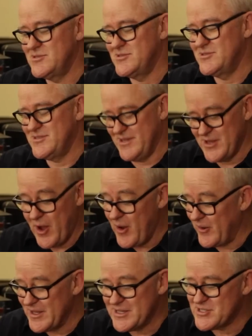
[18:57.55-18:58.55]
No,
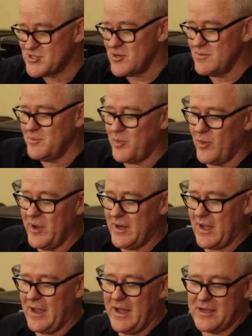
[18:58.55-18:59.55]
at a certain point,
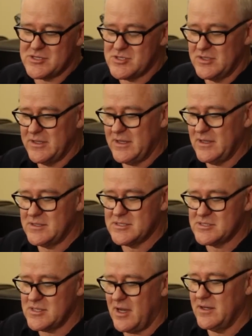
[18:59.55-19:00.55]
I actually
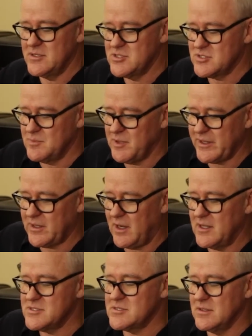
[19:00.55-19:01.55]
decided just to play
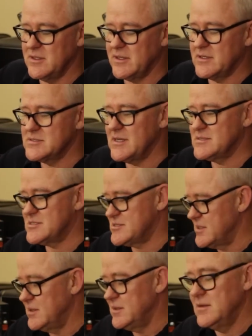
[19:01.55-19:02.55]
constantly, because that's
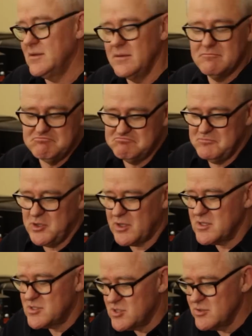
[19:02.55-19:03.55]
you
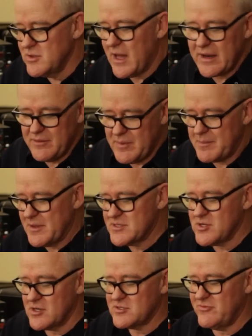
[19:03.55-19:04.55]
can do that. And maybe the
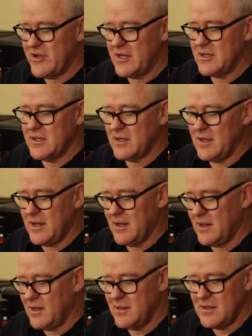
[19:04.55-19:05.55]
song's fading,
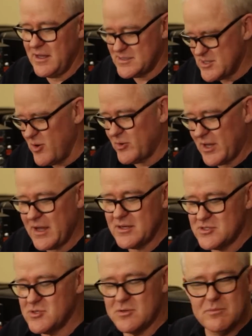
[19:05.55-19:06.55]
and it's okay at a
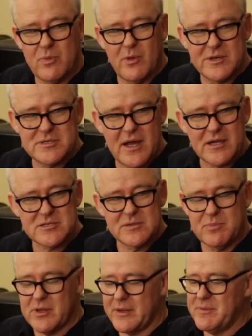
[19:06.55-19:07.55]
certain point to actually
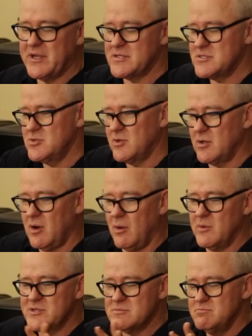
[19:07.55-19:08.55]
play, because you can
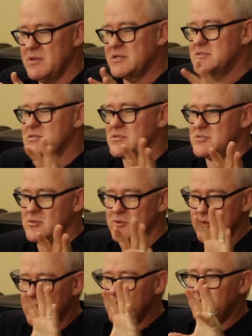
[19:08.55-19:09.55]
always mix it so
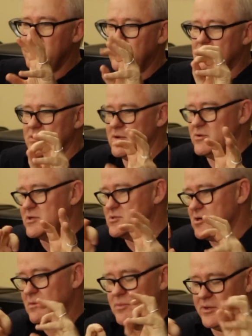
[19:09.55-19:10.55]
you hear the vocal, you hear the
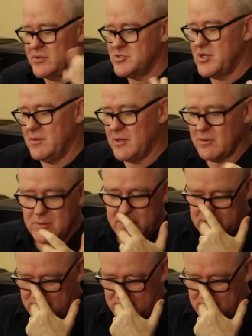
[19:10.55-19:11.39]
guitar player jamming away.